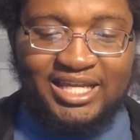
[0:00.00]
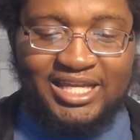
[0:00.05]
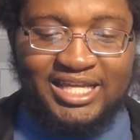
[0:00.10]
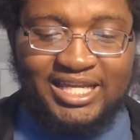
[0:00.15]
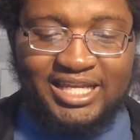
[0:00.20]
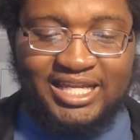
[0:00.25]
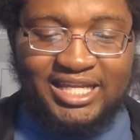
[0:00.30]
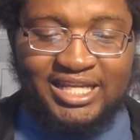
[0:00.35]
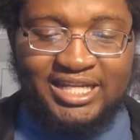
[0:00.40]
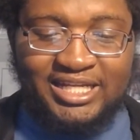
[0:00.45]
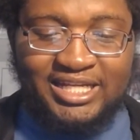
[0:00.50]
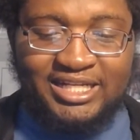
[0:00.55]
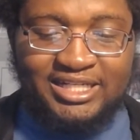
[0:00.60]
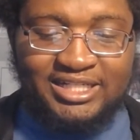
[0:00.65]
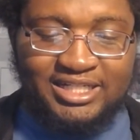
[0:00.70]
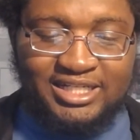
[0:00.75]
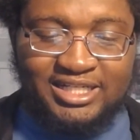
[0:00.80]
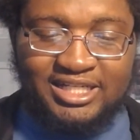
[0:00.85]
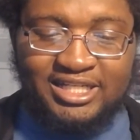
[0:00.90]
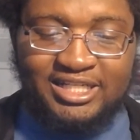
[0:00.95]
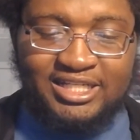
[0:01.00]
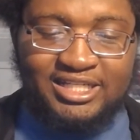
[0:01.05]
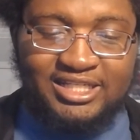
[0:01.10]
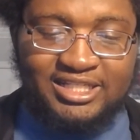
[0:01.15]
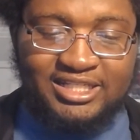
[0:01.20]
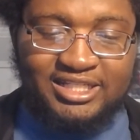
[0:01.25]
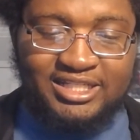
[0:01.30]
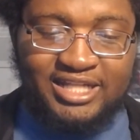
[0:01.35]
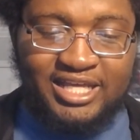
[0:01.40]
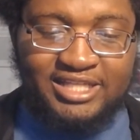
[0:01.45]
And
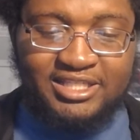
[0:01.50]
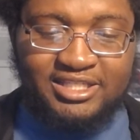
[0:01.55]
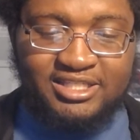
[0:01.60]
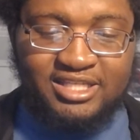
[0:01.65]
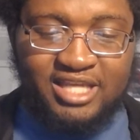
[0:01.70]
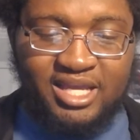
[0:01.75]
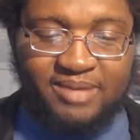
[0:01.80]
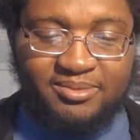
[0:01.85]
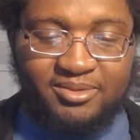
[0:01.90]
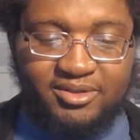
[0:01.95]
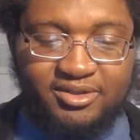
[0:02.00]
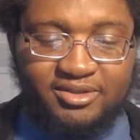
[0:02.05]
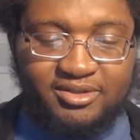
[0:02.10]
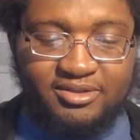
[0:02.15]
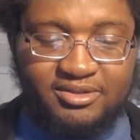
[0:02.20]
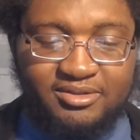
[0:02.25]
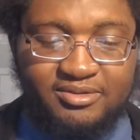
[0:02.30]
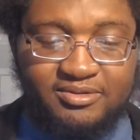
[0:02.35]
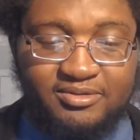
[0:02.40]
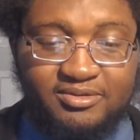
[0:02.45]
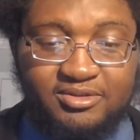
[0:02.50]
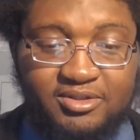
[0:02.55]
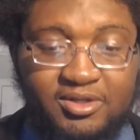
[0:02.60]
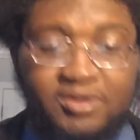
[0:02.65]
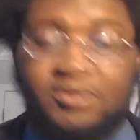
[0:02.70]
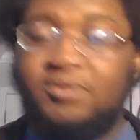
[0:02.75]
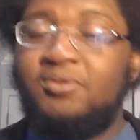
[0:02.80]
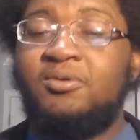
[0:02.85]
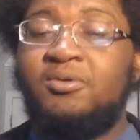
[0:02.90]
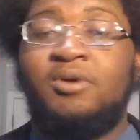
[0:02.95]
that's the chapter.
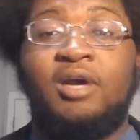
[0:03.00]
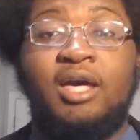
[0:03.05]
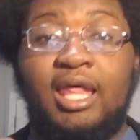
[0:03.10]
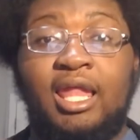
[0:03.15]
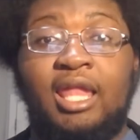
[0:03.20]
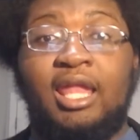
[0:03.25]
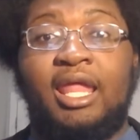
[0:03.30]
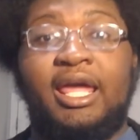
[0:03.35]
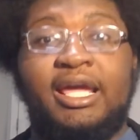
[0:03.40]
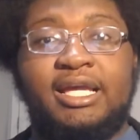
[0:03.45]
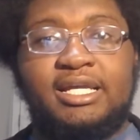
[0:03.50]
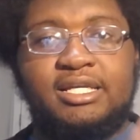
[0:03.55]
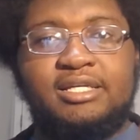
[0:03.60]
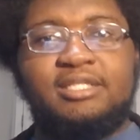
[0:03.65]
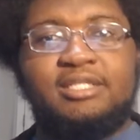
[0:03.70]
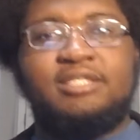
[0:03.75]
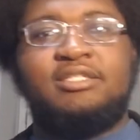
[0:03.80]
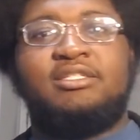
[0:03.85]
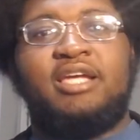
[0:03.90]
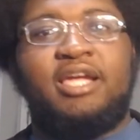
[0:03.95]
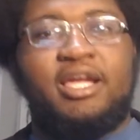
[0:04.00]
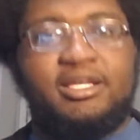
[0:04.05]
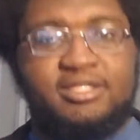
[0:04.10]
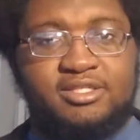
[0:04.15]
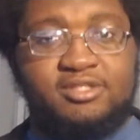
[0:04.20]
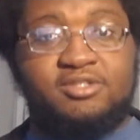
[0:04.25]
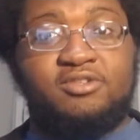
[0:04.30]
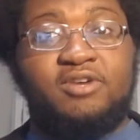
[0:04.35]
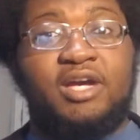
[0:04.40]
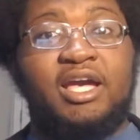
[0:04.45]
So, like, say, and
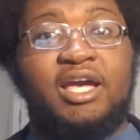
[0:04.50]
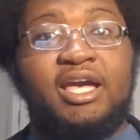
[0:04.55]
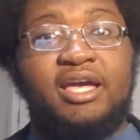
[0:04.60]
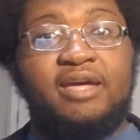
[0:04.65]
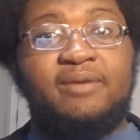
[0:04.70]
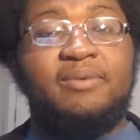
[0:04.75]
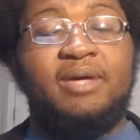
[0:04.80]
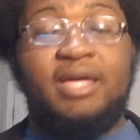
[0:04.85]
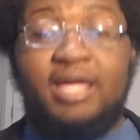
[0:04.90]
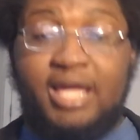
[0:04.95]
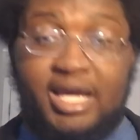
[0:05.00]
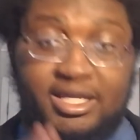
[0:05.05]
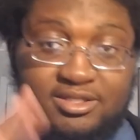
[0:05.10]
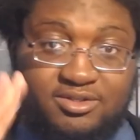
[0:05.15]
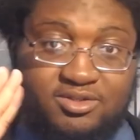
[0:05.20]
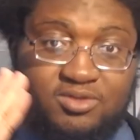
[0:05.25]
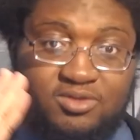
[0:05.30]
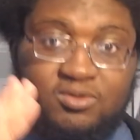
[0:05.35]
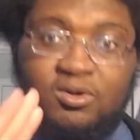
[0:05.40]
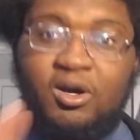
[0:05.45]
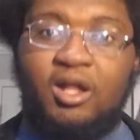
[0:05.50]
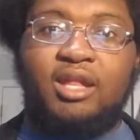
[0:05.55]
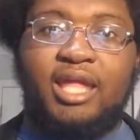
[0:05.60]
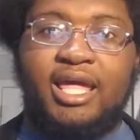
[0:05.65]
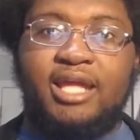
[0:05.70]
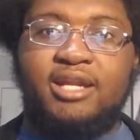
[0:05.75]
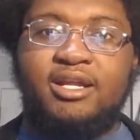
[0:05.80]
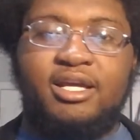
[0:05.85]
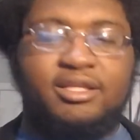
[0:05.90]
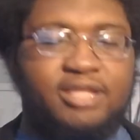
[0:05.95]
subscribe. I see you all
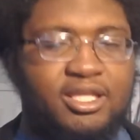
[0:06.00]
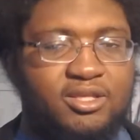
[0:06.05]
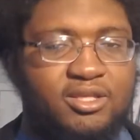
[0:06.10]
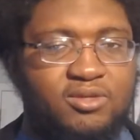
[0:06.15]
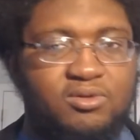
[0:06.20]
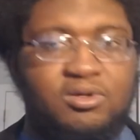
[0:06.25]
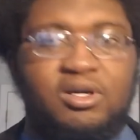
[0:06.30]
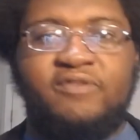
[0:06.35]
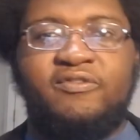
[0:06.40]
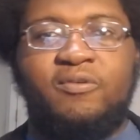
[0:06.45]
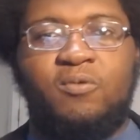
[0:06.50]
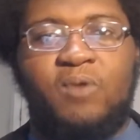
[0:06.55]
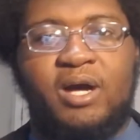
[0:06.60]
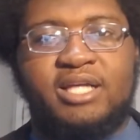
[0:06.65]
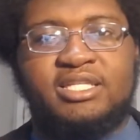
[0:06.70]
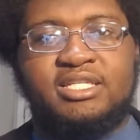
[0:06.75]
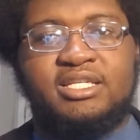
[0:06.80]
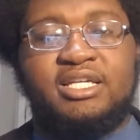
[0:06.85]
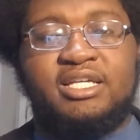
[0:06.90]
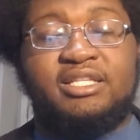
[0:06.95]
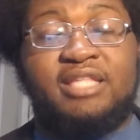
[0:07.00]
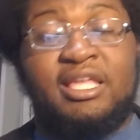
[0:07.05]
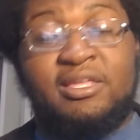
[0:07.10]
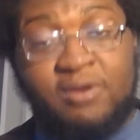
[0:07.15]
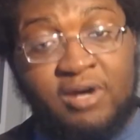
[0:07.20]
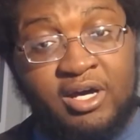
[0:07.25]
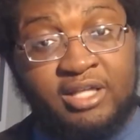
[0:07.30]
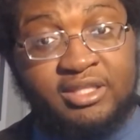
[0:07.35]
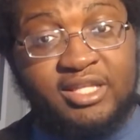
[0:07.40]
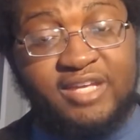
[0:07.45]
later. I thank you all for watching. I thank you
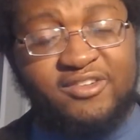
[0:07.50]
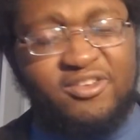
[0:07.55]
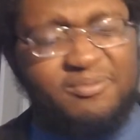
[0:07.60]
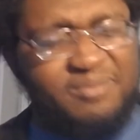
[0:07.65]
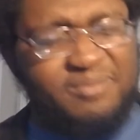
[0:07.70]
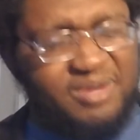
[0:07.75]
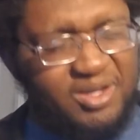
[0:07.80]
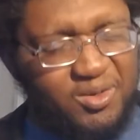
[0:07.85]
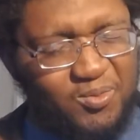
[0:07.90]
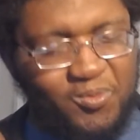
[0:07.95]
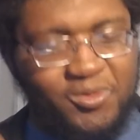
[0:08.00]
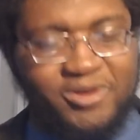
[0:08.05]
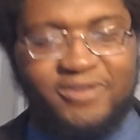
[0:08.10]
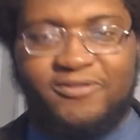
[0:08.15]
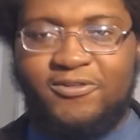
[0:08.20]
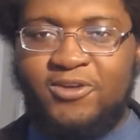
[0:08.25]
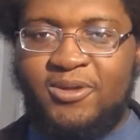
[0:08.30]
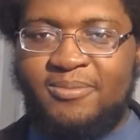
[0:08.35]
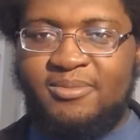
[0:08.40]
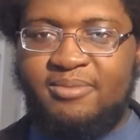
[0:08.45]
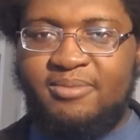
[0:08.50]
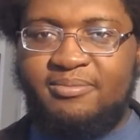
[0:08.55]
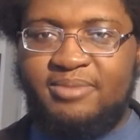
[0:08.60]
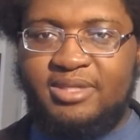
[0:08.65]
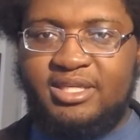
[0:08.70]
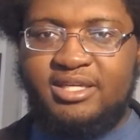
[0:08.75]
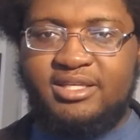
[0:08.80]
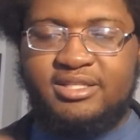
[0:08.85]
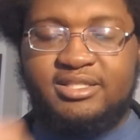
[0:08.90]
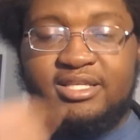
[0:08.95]
all out there for being wonderful human
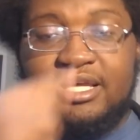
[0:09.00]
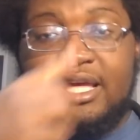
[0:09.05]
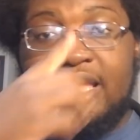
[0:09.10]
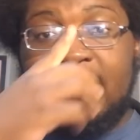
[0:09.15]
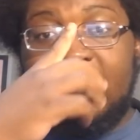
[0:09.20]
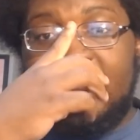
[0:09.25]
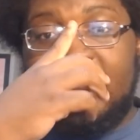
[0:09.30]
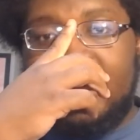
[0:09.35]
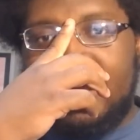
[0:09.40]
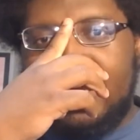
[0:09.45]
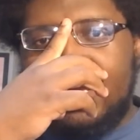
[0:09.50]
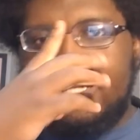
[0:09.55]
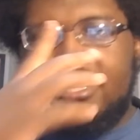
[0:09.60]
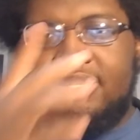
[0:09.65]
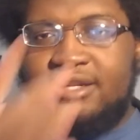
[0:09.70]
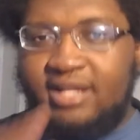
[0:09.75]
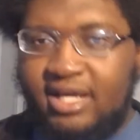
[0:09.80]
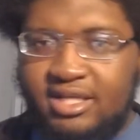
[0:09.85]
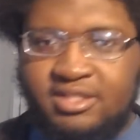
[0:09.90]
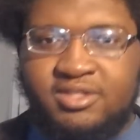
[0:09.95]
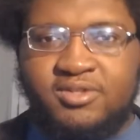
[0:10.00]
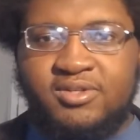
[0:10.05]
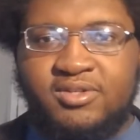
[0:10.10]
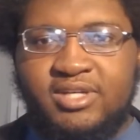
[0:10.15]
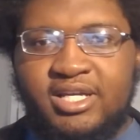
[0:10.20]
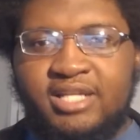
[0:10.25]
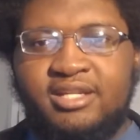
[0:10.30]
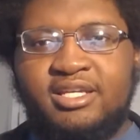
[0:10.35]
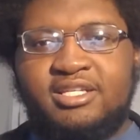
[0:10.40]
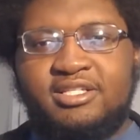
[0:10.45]
beings. And I'll see you
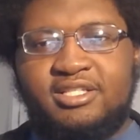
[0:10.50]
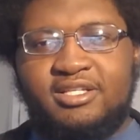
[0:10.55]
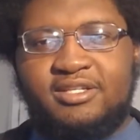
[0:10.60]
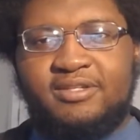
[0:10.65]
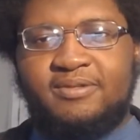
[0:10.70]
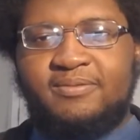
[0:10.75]
guys next time.